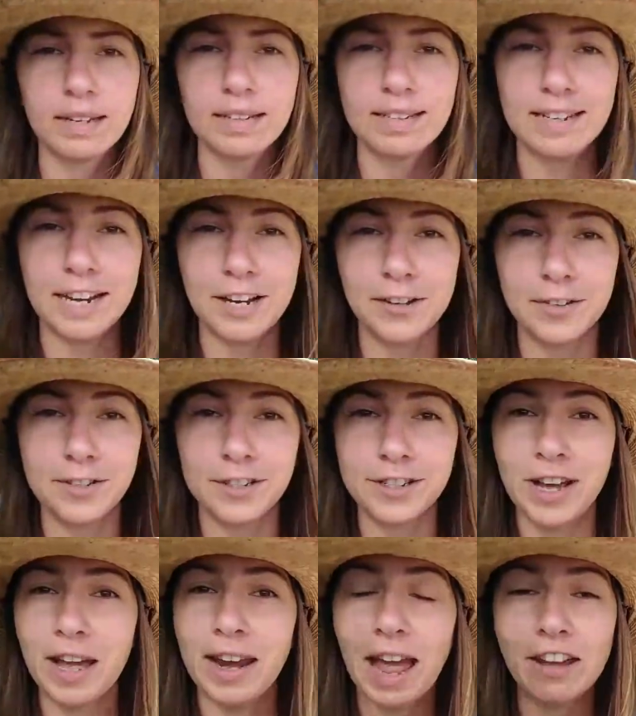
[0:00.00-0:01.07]
Now,
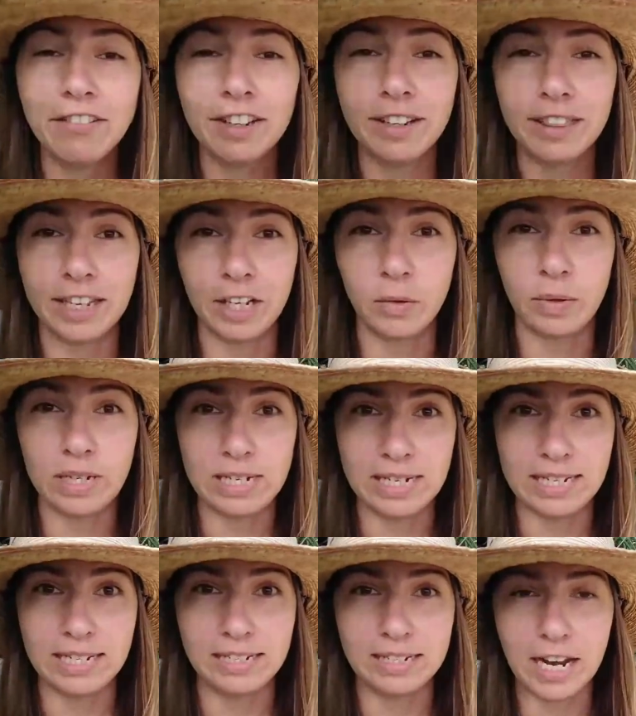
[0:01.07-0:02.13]
not everything we
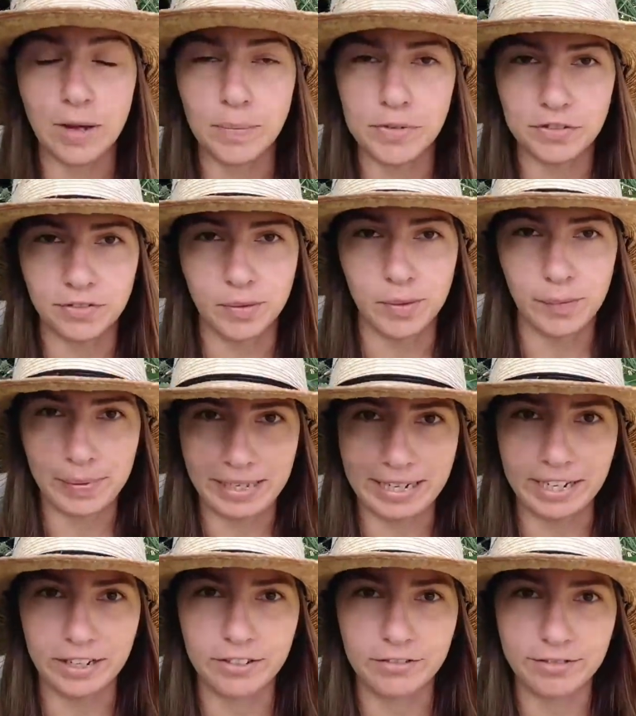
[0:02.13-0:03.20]
eat comes from a
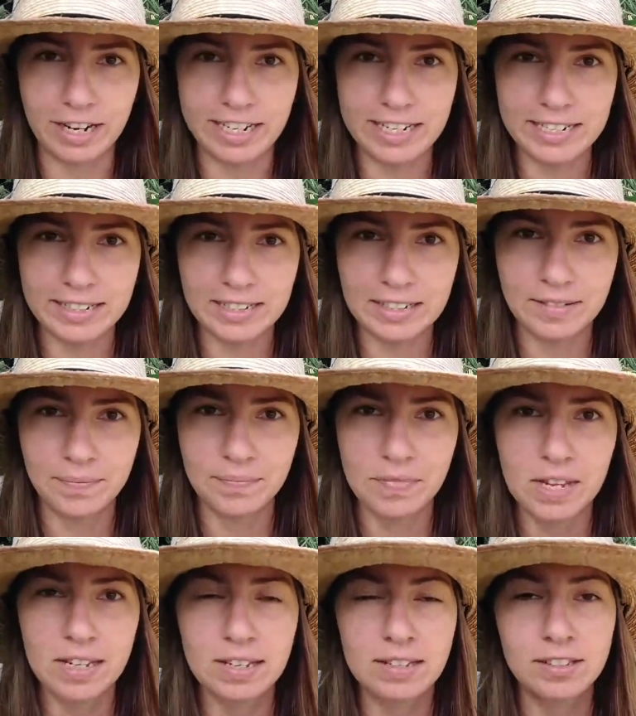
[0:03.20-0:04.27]
plant, right?
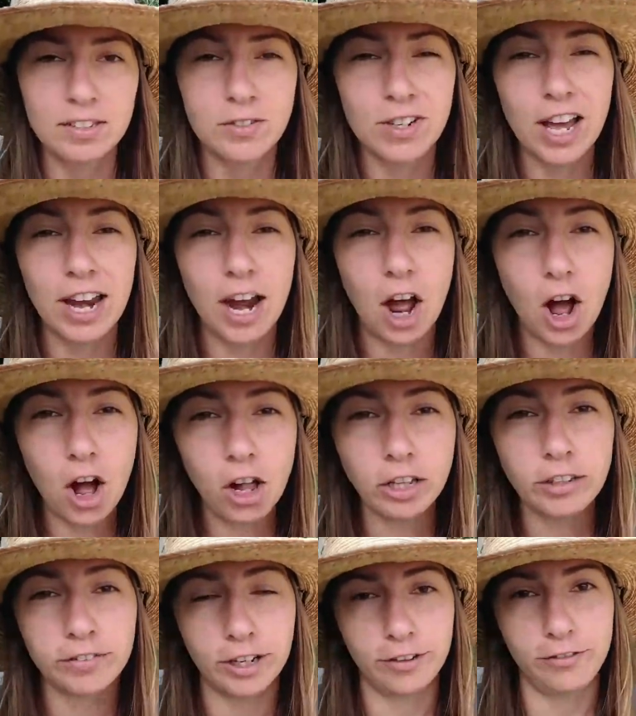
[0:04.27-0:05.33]
So not all
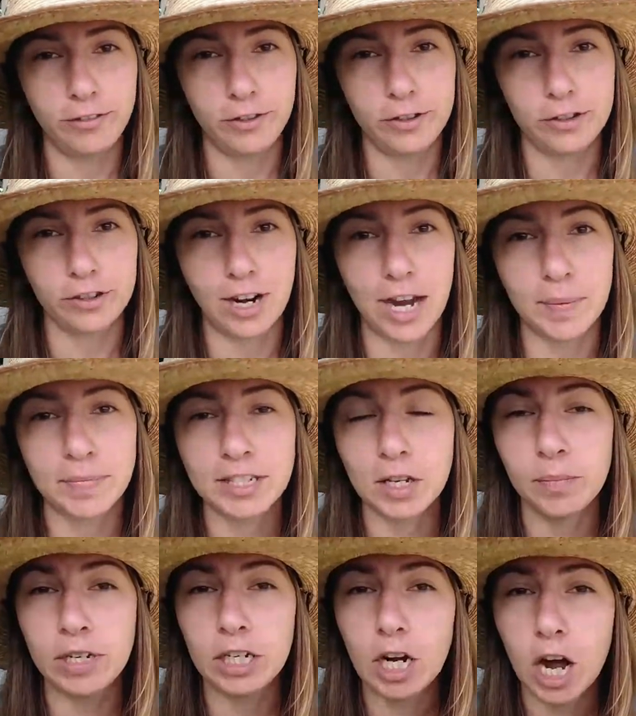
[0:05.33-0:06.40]
of our food scraps can
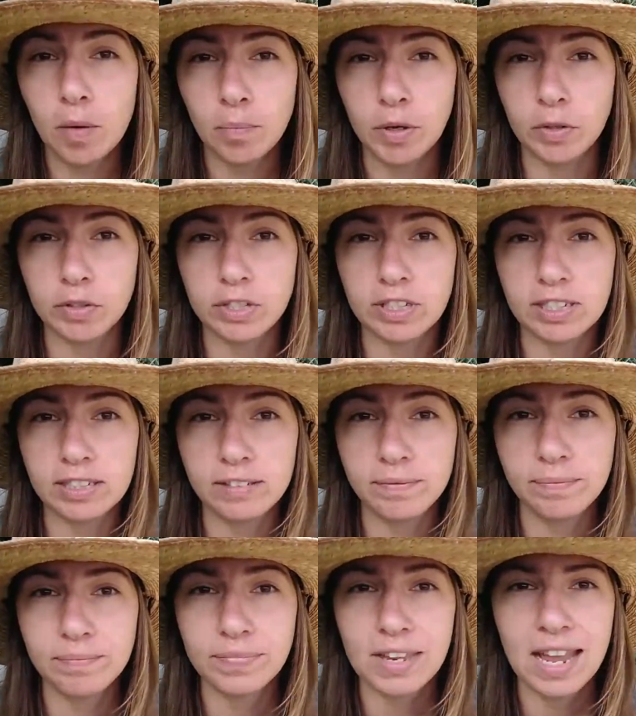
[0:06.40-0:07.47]
be composted.
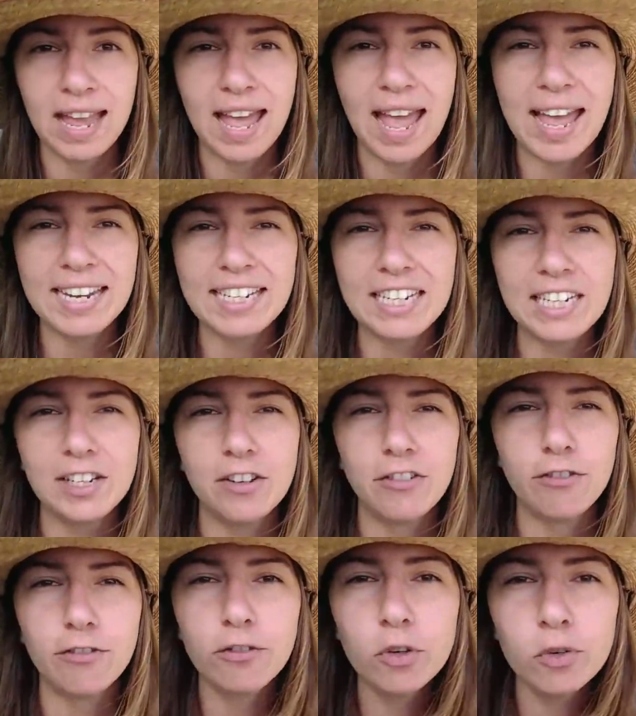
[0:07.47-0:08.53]
Any
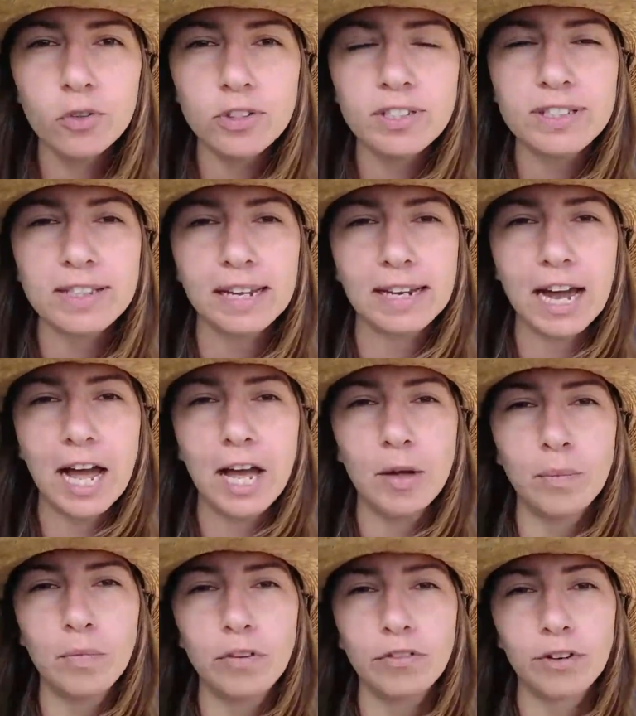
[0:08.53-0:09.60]
foods that
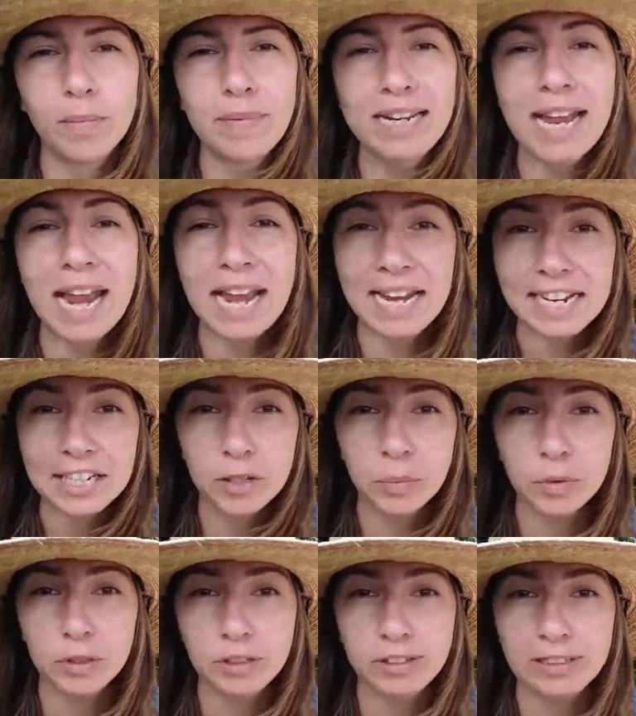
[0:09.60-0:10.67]
come from an
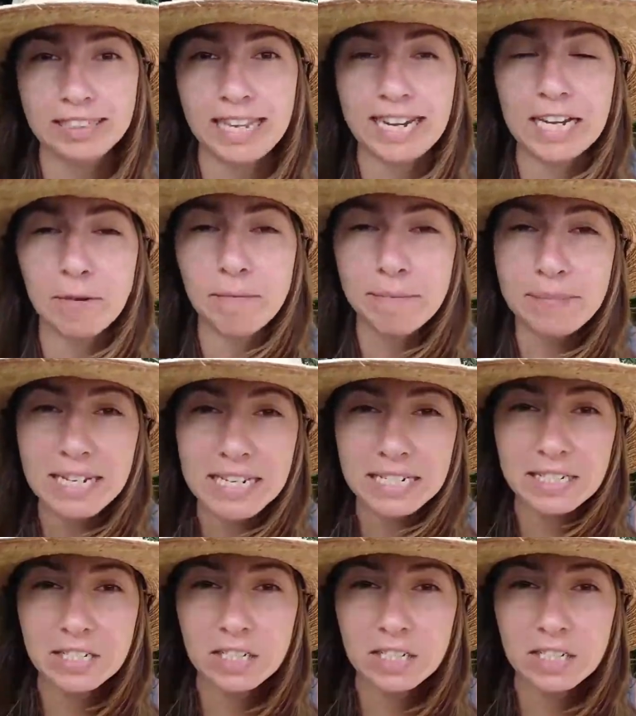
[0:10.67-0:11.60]
animal, like meat